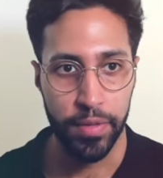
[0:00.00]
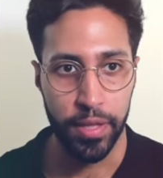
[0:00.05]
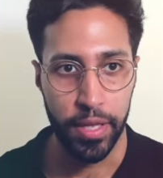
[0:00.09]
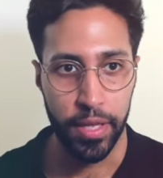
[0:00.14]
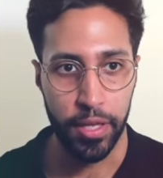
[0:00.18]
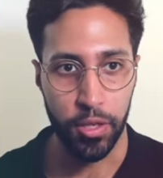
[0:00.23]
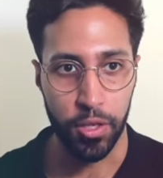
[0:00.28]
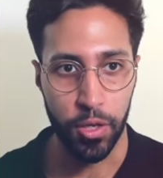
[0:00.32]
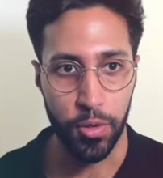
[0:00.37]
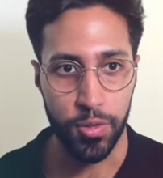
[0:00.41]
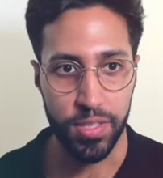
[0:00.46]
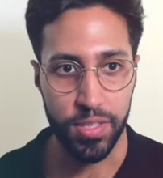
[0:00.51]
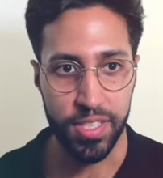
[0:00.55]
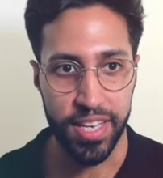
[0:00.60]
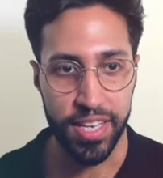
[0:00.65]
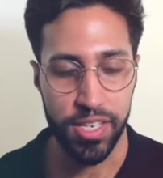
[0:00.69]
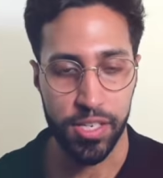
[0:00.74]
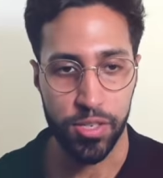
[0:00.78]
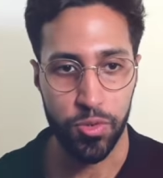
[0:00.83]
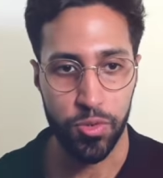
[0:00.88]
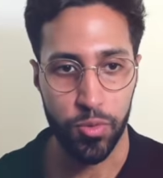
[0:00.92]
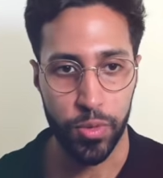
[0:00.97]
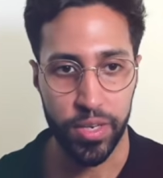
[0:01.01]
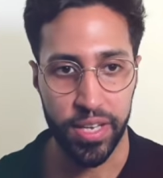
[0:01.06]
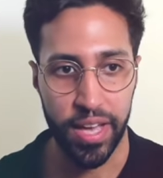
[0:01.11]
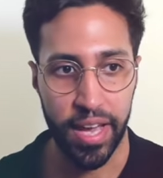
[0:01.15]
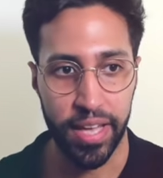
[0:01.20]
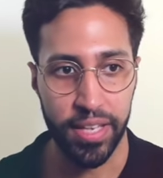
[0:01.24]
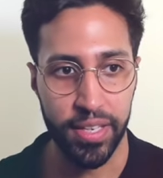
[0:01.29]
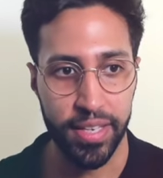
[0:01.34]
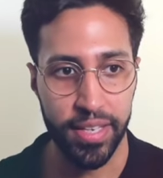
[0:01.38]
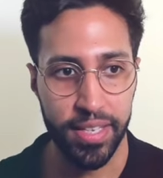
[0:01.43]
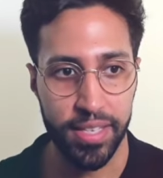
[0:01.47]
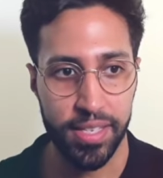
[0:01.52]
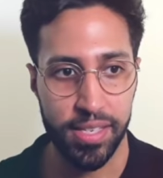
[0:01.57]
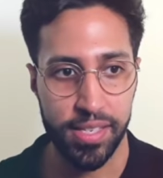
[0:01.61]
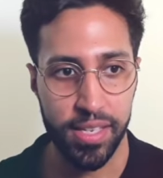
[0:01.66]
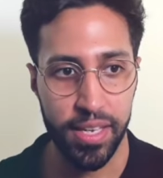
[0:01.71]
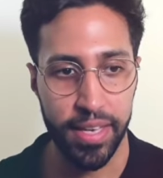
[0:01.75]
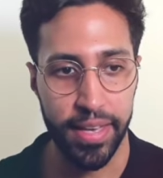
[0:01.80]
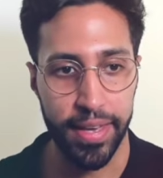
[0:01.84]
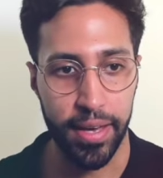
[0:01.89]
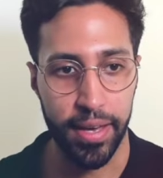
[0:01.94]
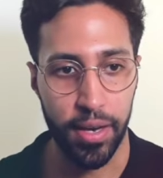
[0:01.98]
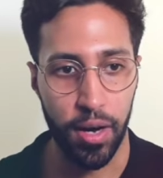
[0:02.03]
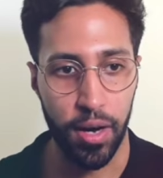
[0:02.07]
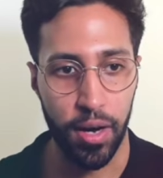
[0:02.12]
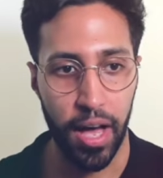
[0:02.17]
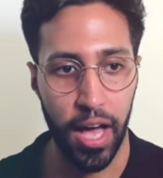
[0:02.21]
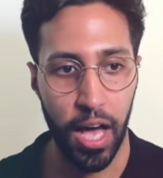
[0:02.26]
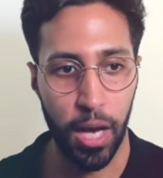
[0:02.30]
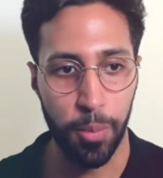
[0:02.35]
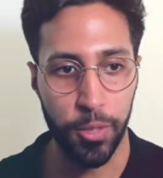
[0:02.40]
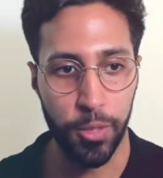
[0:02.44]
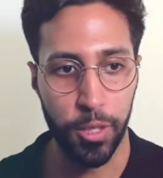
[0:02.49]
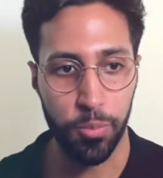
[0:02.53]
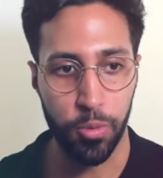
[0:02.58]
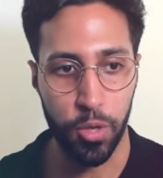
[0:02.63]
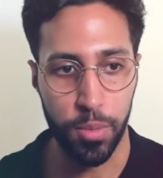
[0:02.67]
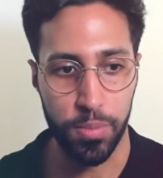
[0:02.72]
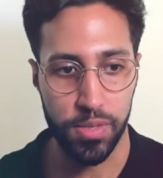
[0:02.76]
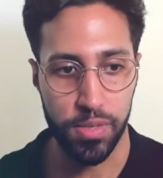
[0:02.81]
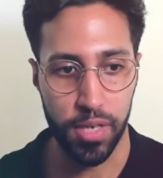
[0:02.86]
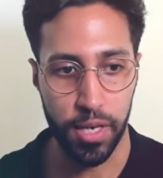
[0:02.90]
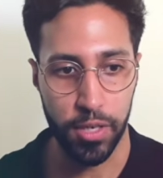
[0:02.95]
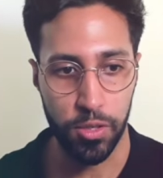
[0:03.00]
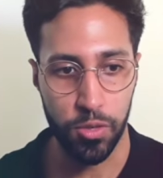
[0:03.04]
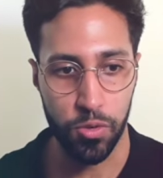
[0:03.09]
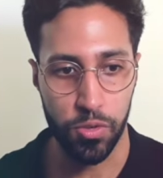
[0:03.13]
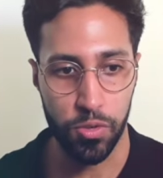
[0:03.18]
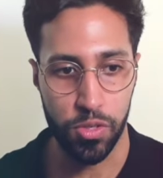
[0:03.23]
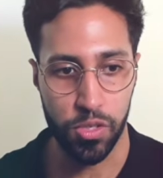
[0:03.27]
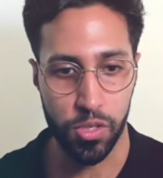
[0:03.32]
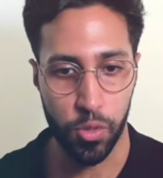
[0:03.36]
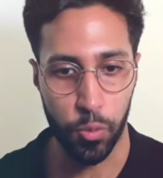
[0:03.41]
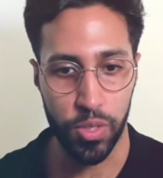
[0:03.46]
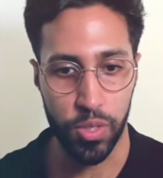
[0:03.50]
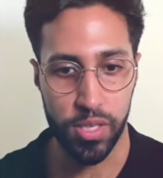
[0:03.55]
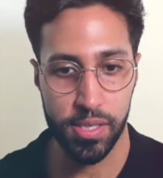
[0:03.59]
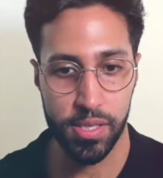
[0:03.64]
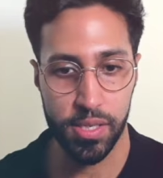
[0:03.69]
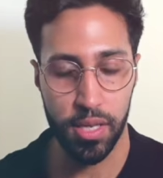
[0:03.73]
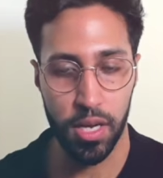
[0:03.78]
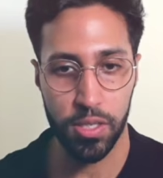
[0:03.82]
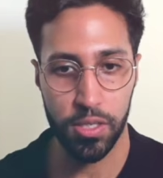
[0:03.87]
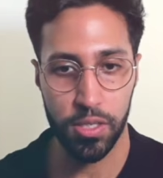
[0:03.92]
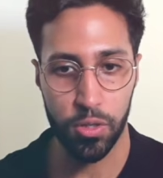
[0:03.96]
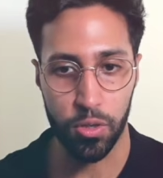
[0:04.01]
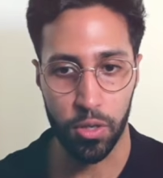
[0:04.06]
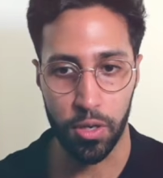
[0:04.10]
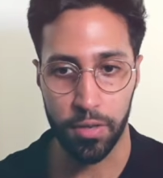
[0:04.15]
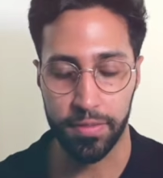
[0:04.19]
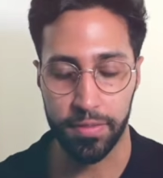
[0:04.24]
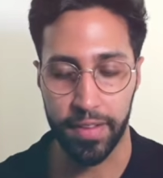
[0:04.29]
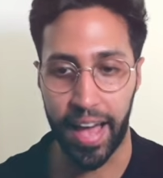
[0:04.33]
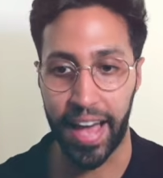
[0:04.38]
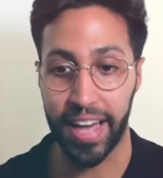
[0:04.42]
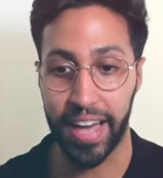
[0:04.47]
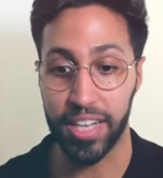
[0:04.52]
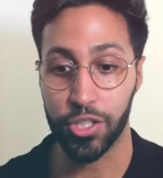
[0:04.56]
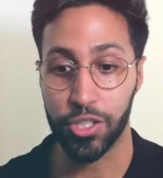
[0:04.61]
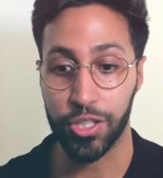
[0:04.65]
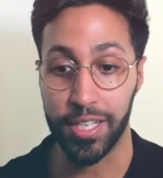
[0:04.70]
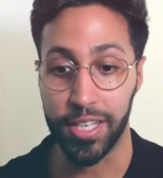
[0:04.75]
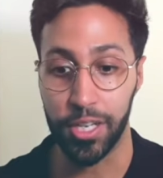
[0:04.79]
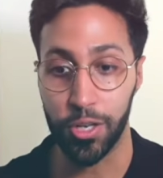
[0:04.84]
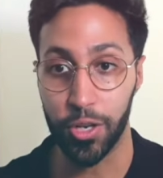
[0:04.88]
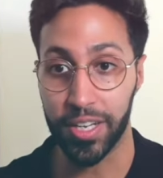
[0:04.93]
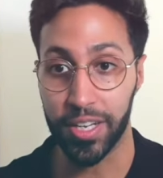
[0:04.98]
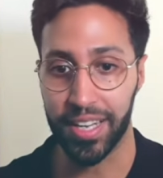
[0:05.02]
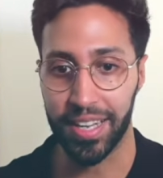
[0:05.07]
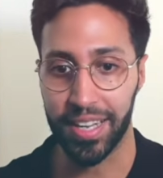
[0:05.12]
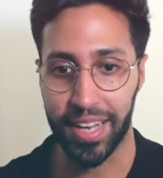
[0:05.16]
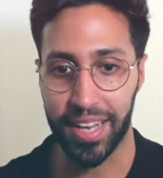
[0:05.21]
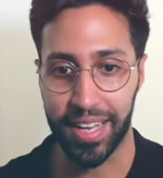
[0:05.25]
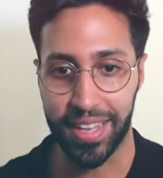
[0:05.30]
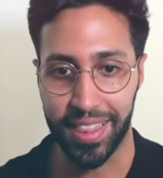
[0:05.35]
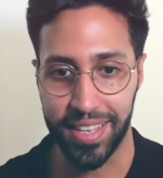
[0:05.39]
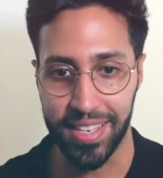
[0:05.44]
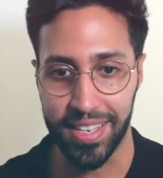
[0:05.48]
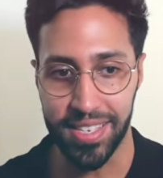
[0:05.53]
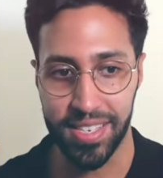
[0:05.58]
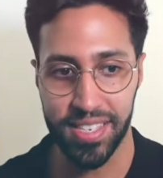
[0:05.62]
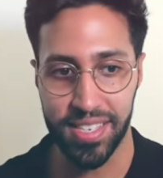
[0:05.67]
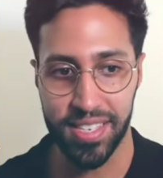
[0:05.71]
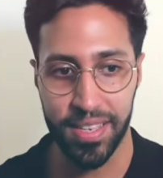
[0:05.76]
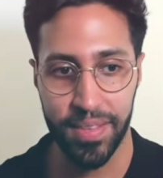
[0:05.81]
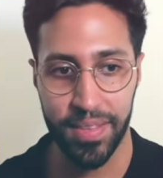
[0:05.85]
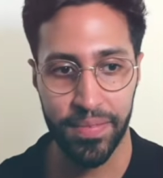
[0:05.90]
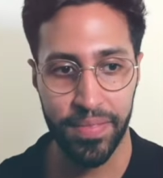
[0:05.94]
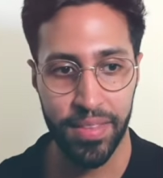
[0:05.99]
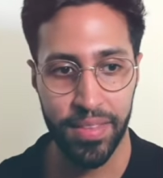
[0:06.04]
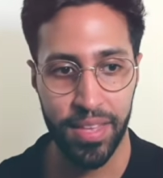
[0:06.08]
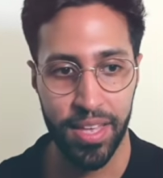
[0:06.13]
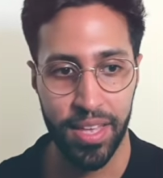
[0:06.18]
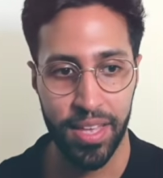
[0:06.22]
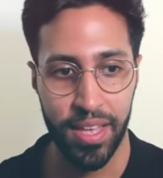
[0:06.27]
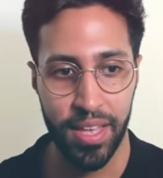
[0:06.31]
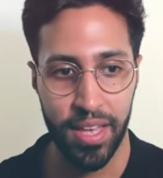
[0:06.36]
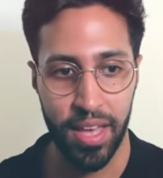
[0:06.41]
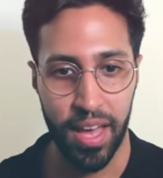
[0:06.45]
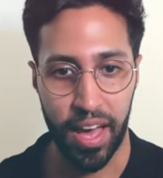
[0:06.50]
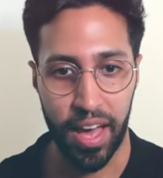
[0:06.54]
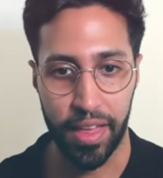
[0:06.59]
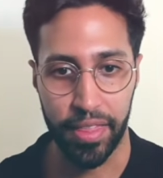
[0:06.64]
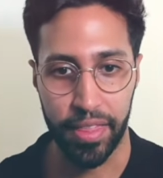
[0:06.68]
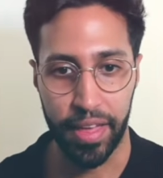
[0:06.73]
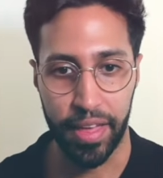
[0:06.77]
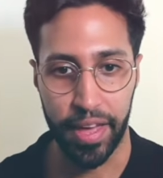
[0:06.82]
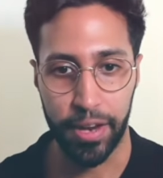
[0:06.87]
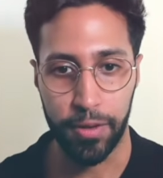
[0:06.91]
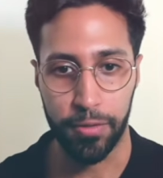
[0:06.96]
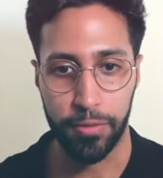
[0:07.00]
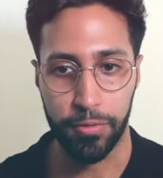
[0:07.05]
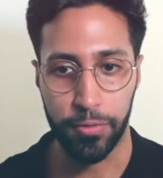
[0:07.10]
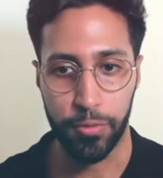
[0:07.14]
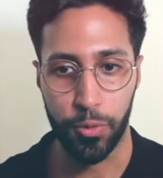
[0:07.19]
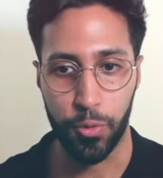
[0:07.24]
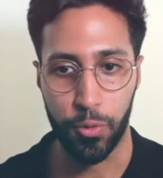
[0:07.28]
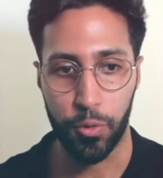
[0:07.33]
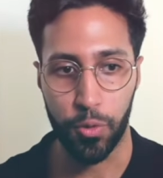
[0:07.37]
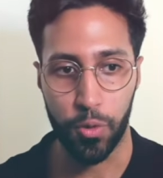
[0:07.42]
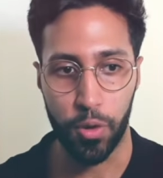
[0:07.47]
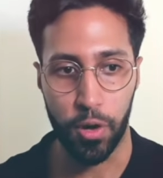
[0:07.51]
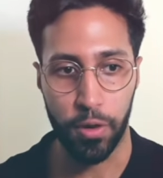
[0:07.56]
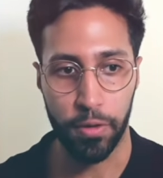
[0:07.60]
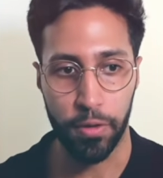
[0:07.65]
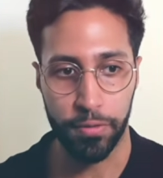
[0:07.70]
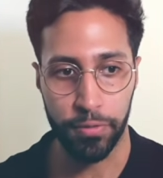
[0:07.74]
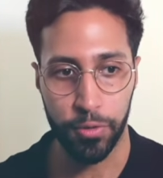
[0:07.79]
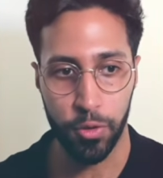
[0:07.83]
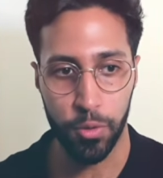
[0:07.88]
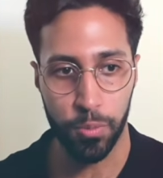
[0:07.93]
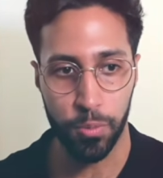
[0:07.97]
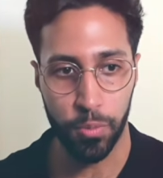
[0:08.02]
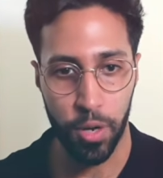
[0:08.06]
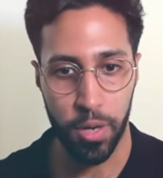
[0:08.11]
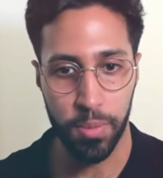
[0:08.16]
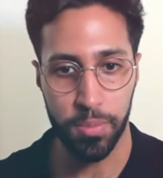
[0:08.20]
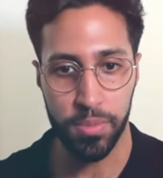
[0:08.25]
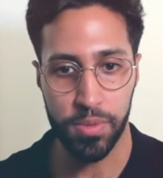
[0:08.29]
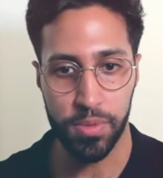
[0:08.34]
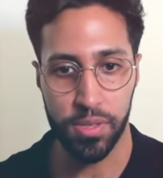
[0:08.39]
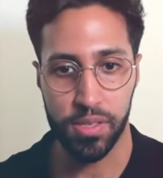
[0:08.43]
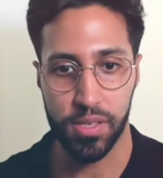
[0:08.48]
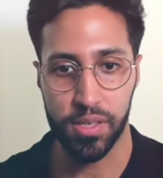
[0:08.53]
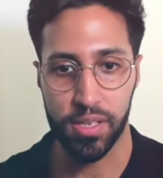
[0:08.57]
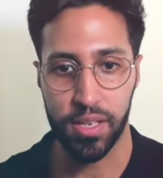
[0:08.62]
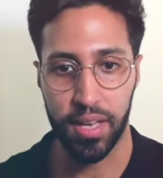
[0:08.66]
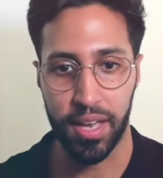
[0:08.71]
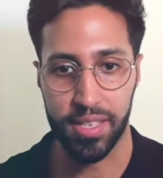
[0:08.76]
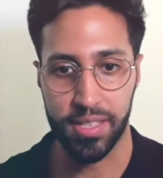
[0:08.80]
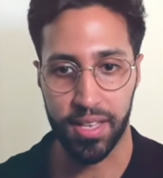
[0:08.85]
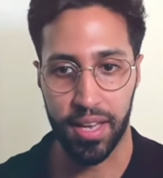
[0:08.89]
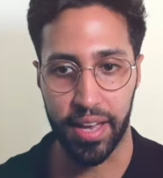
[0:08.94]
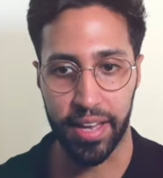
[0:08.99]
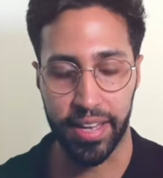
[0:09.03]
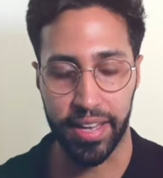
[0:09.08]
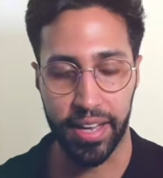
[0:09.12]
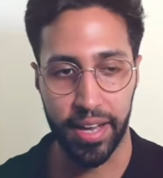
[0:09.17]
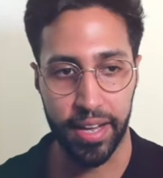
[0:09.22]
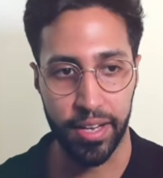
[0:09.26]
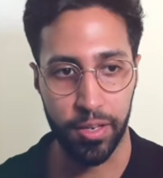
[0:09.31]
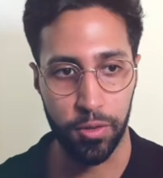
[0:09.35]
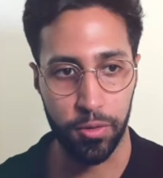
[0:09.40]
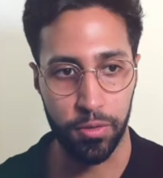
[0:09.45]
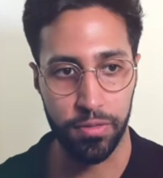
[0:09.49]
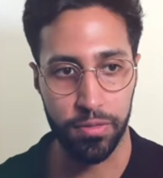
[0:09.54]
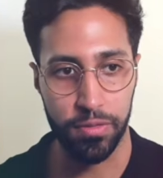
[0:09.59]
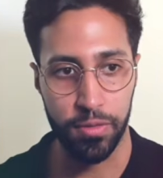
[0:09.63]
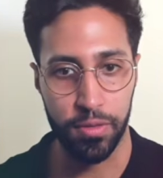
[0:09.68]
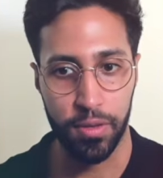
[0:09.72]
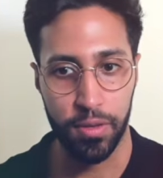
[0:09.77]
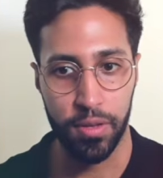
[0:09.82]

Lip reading: you can go into history and you can see here how many prompts I used. So we started off actually looking like this. And then through a few prompts, as I kind of